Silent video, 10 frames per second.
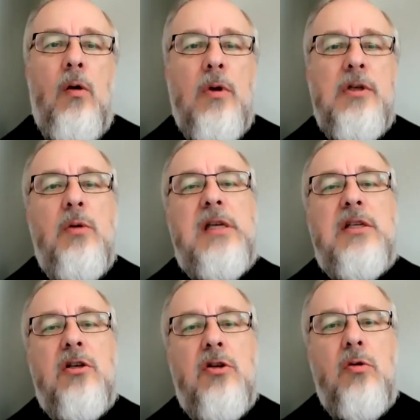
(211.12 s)
What are we
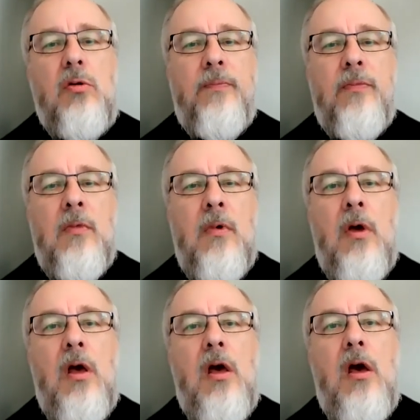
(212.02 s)
to do?
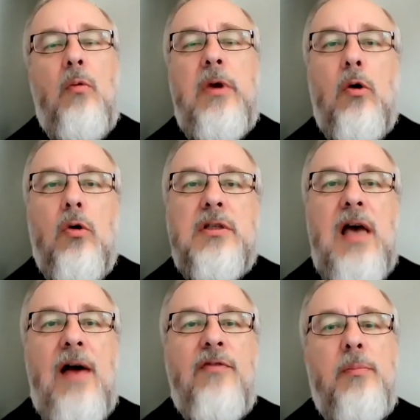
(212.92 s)
We ought
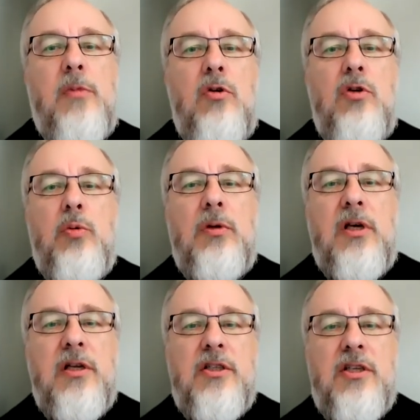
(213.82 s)
to have a mutual
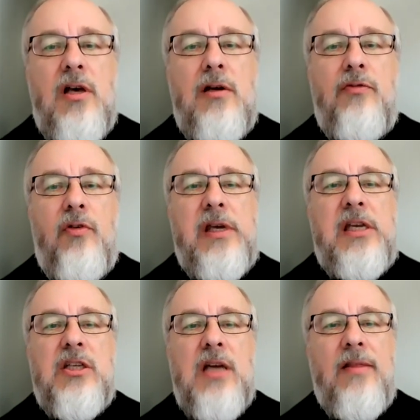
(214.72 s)
concern for
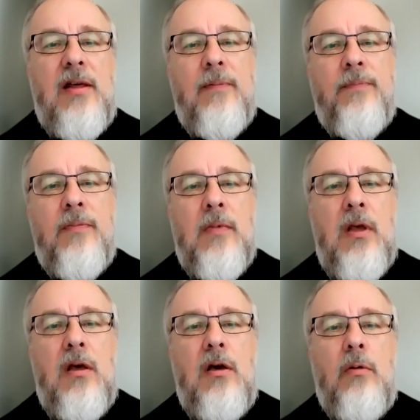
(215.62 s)
each other.
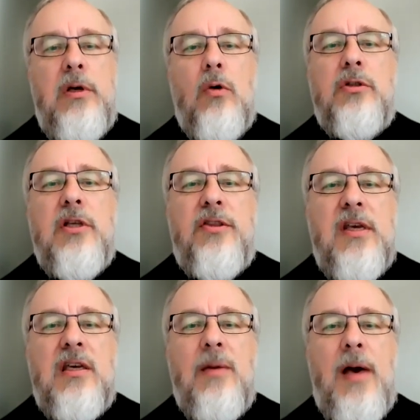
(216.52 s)
We ought to
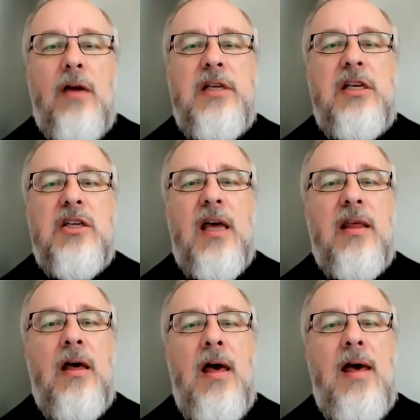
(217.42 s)
think about each
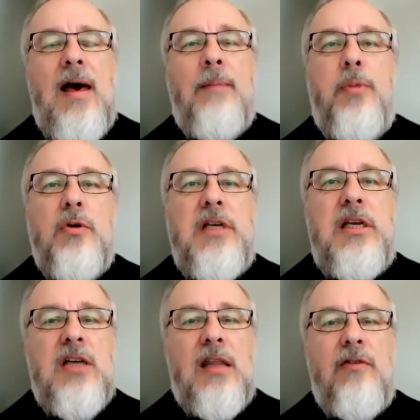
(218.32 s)
other and put
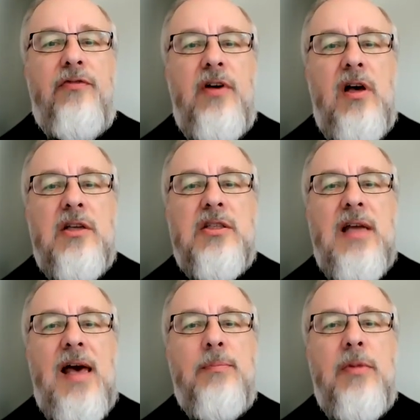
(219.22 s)
each other
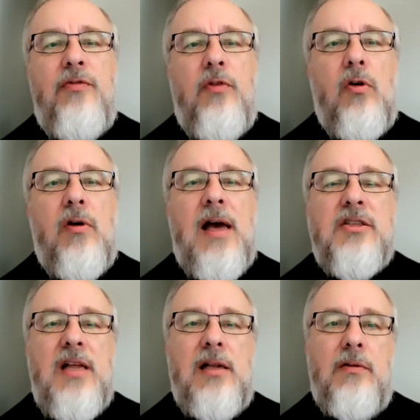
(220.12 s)
first and before
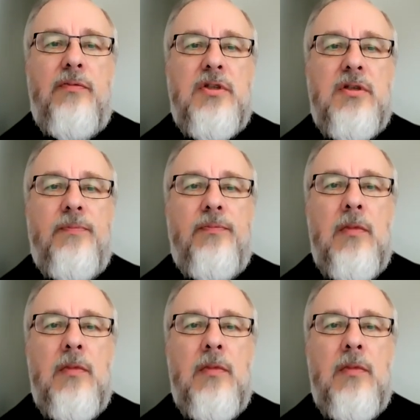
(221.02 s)
ourselves.